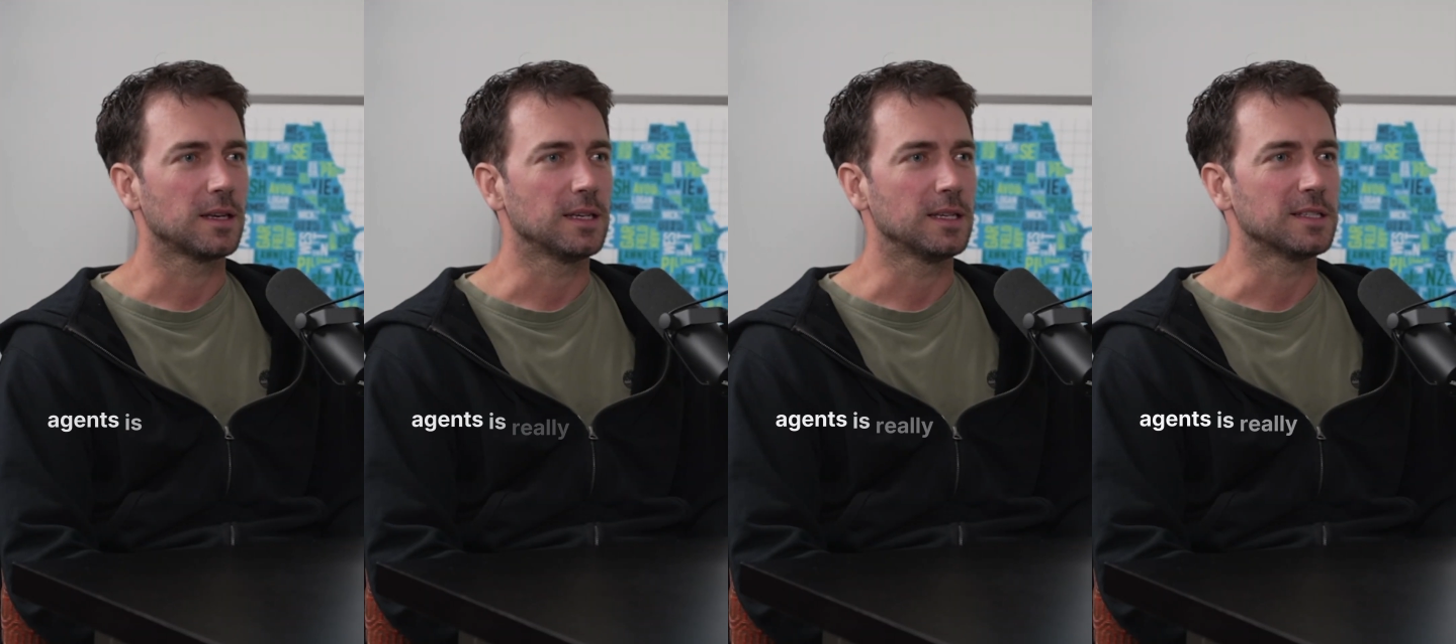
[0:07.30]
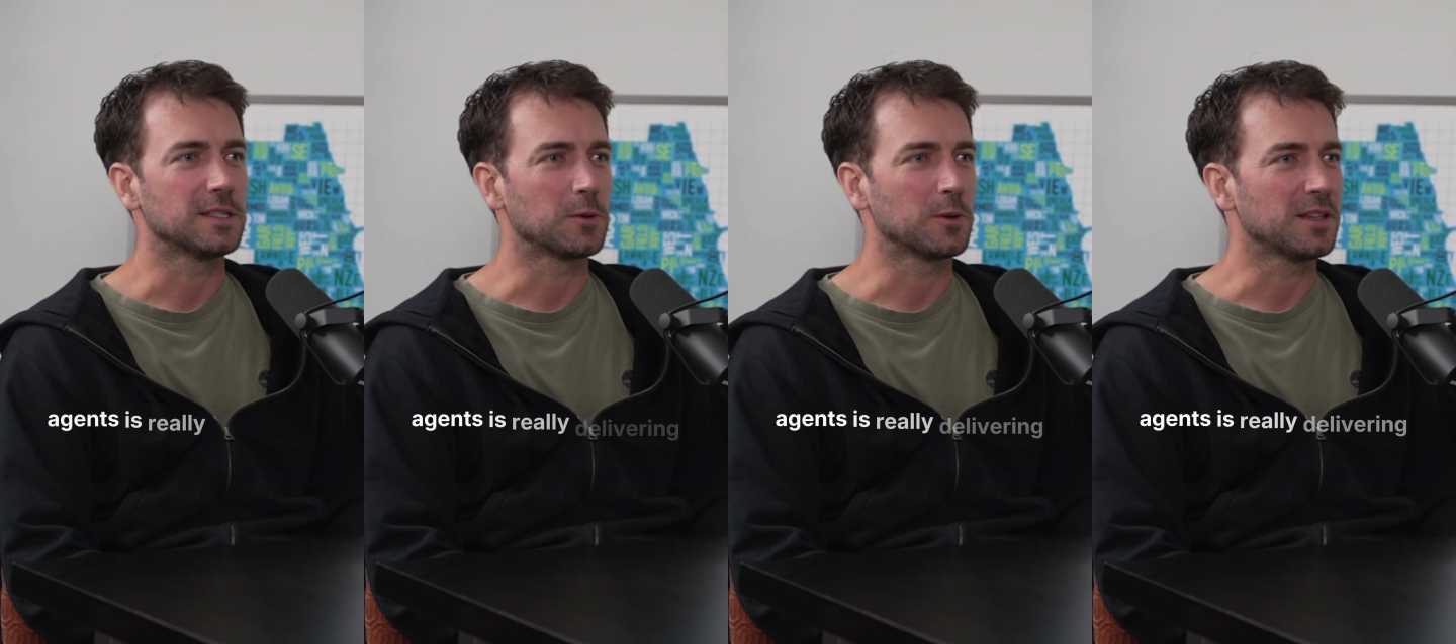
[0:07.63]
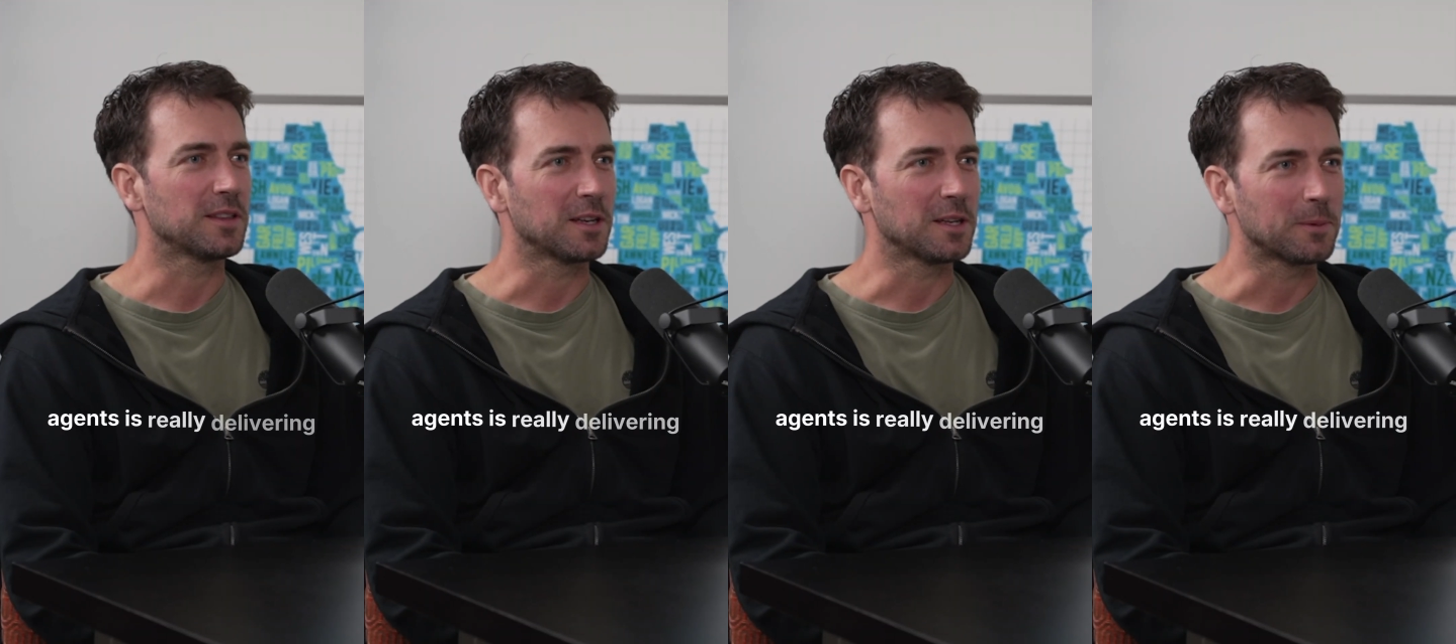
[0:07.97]
is
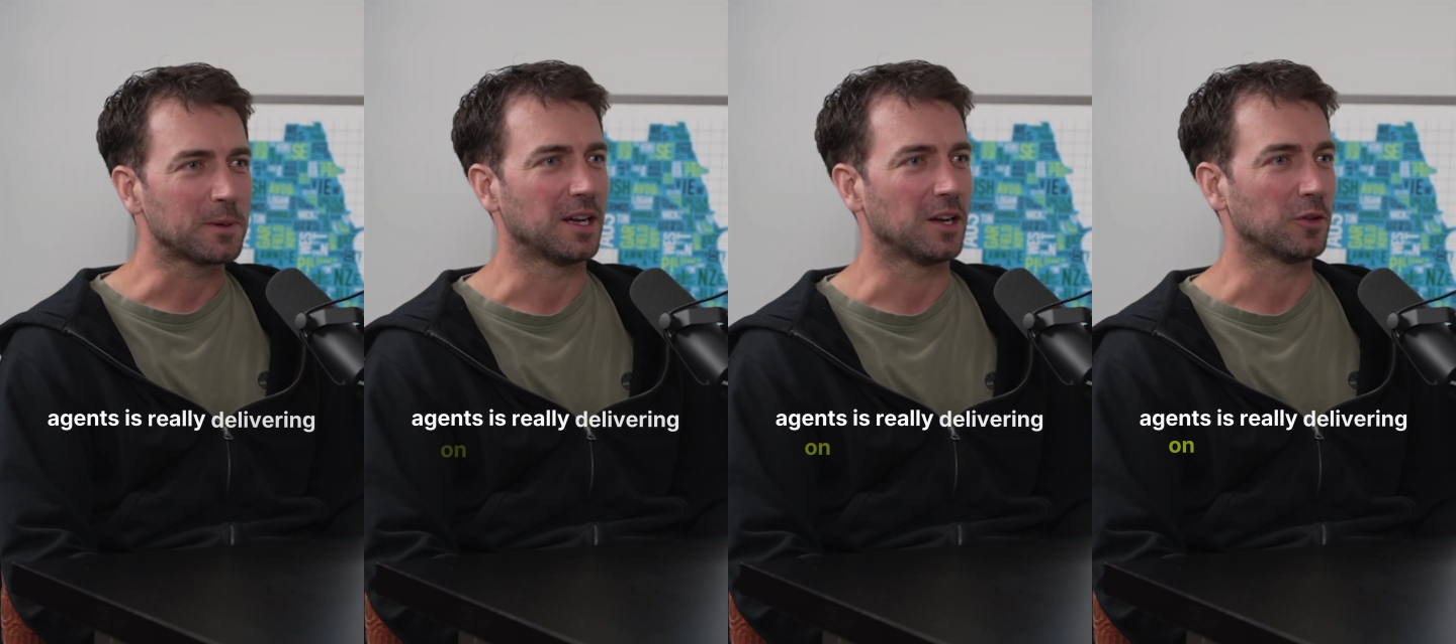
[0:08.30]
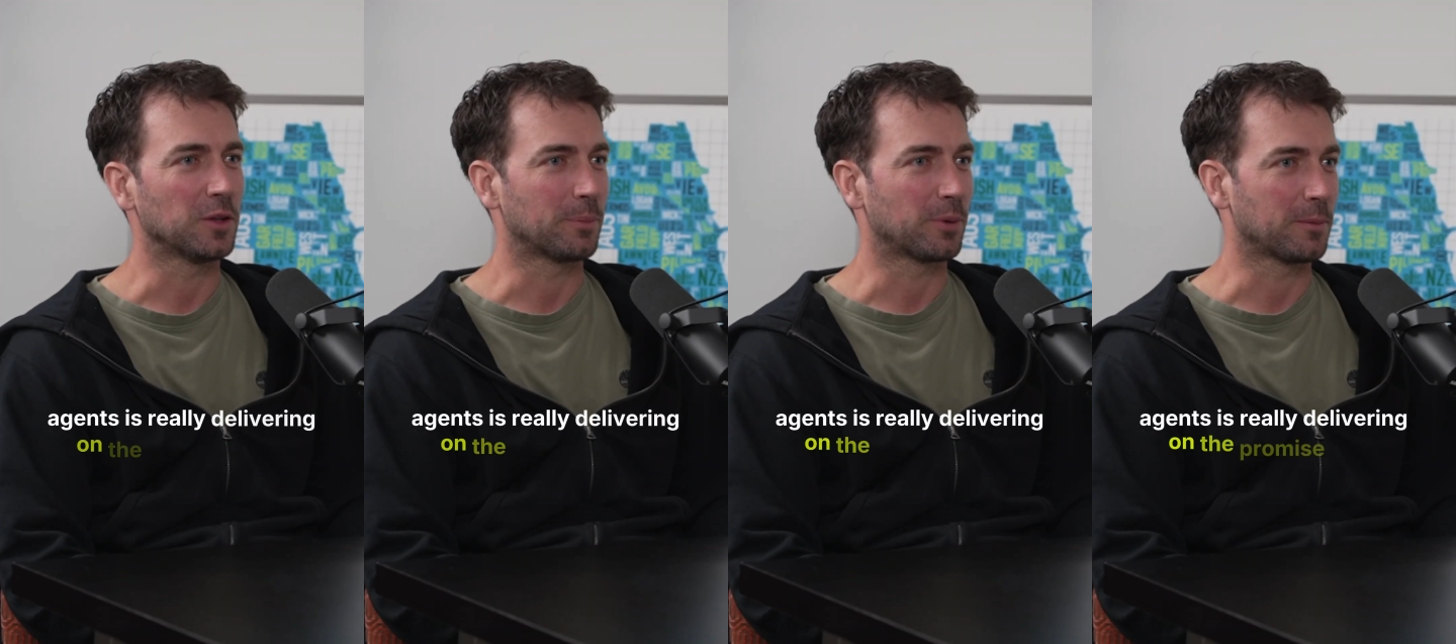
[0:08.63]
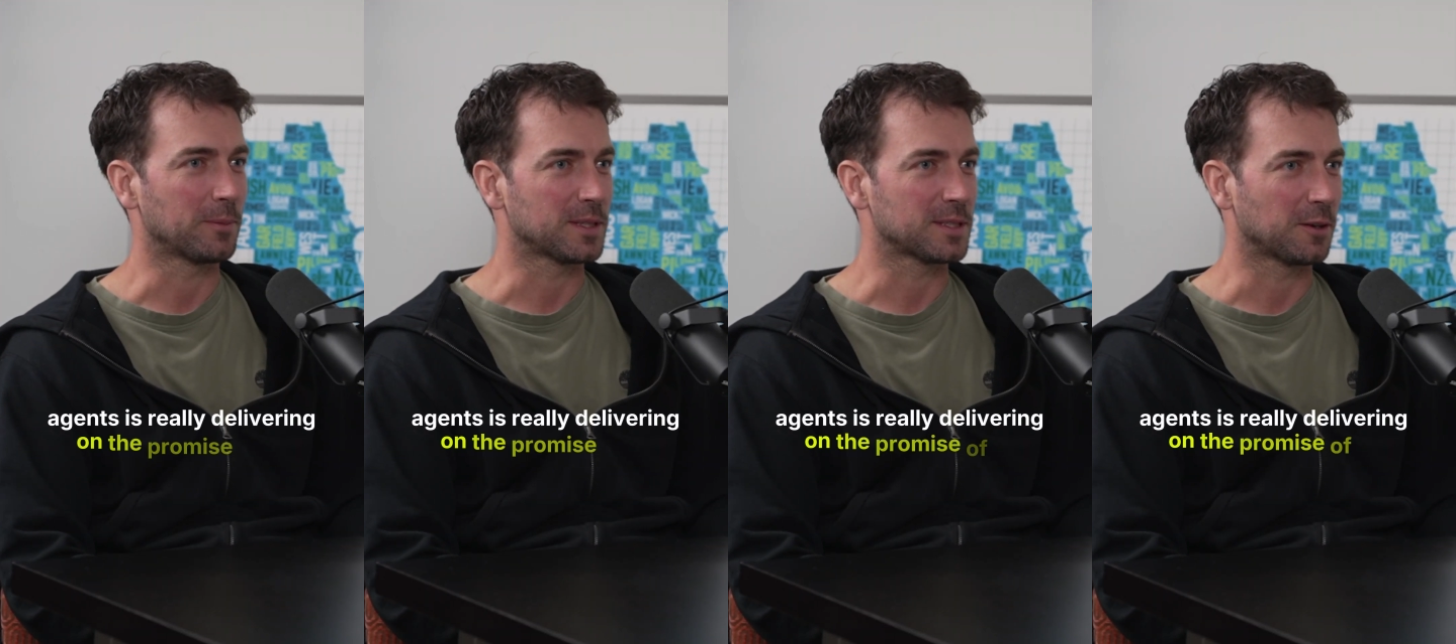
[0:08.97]
really delivering on the
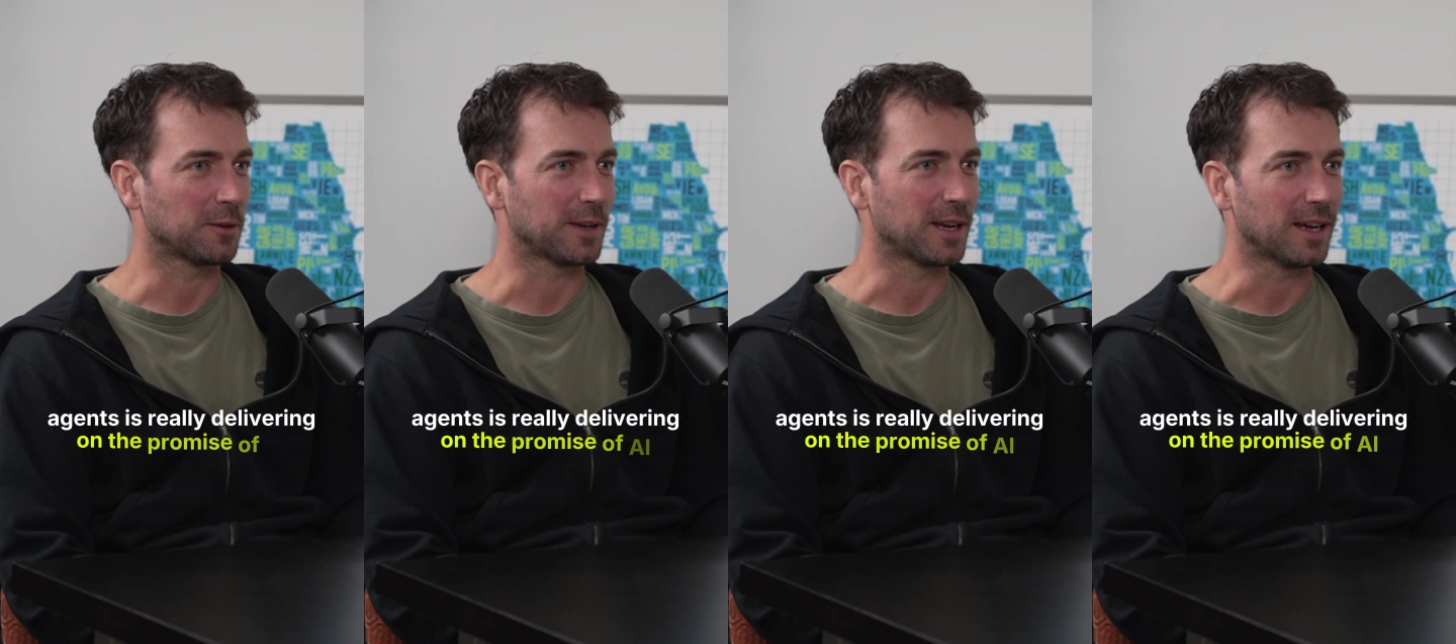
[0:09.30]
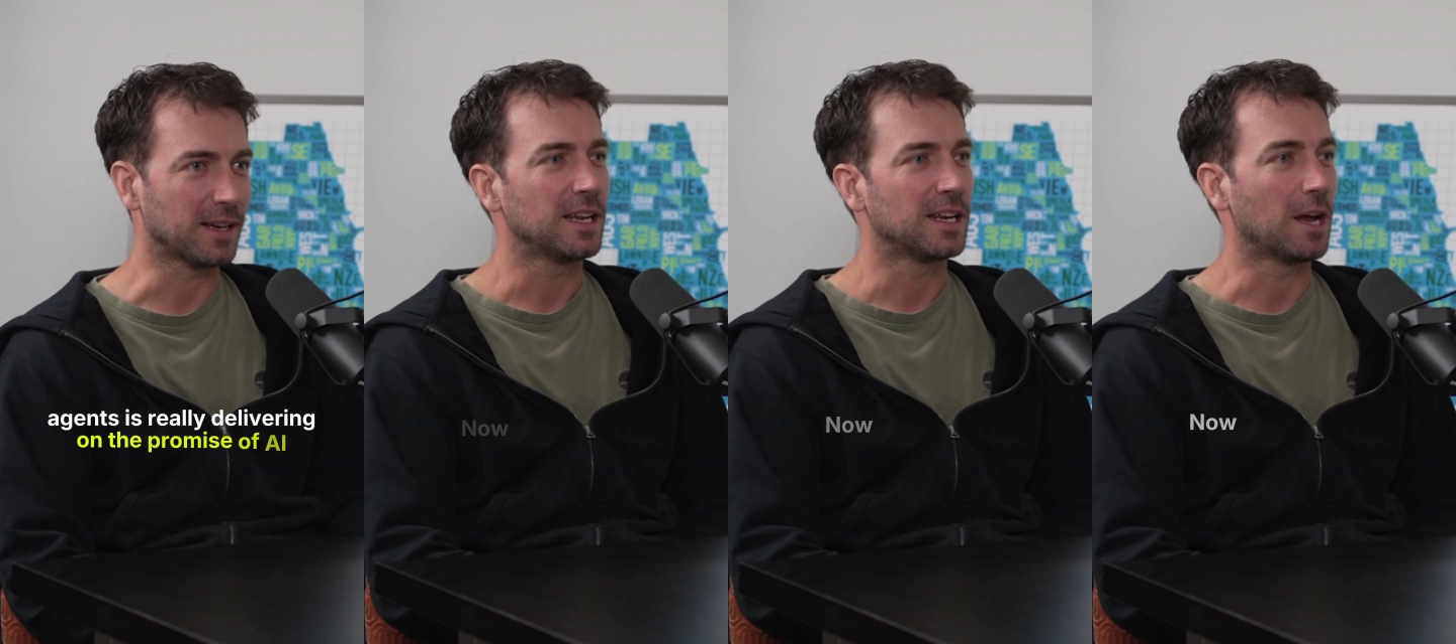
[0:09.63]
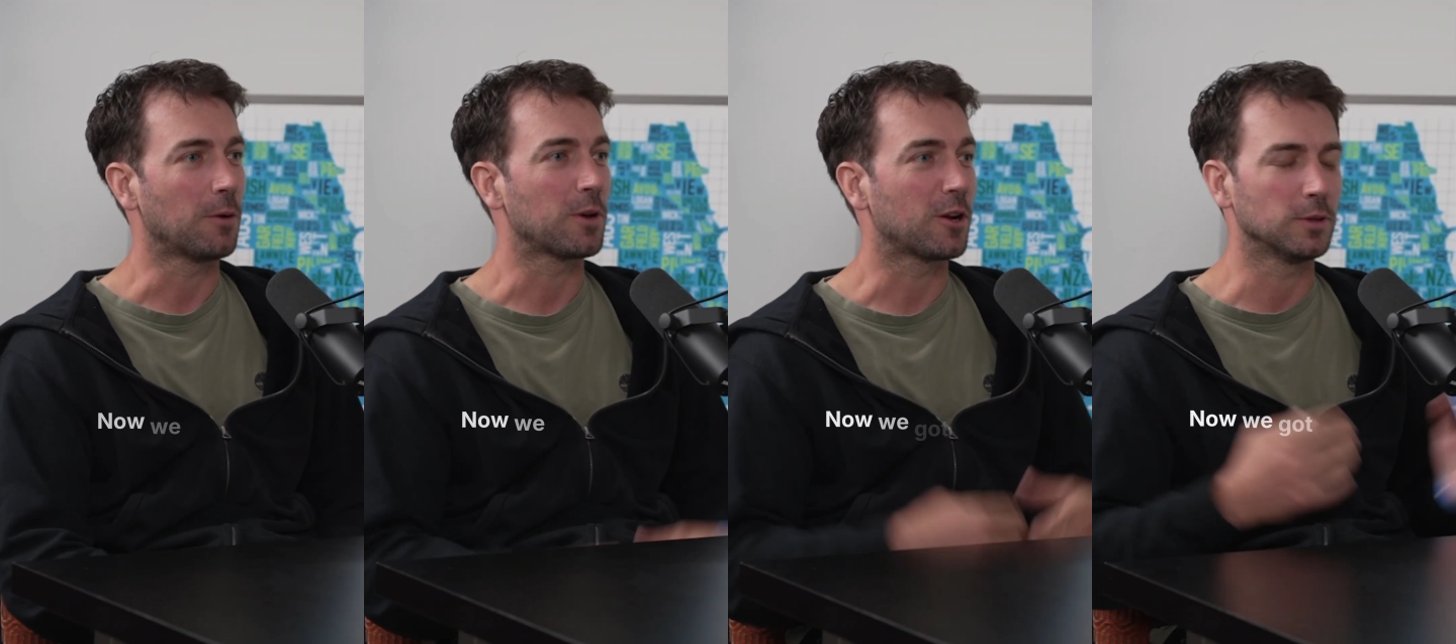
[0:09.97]
promise of AI.
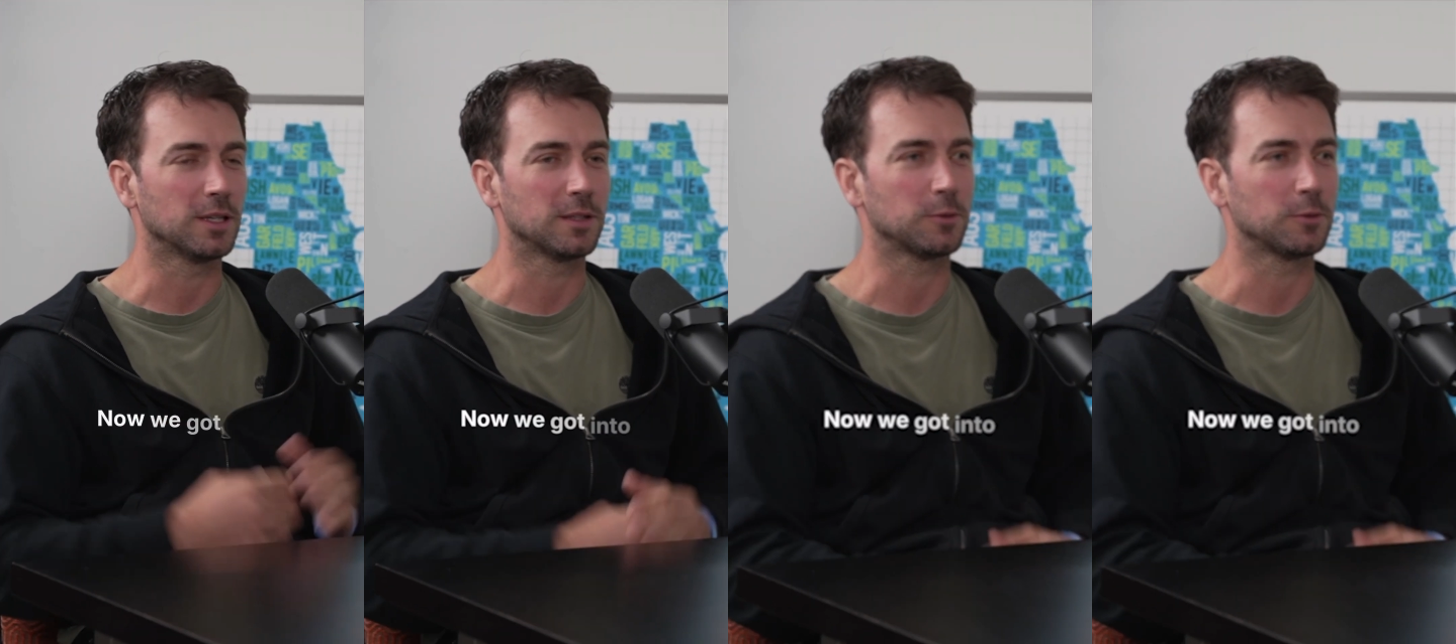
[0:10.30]
Now we got into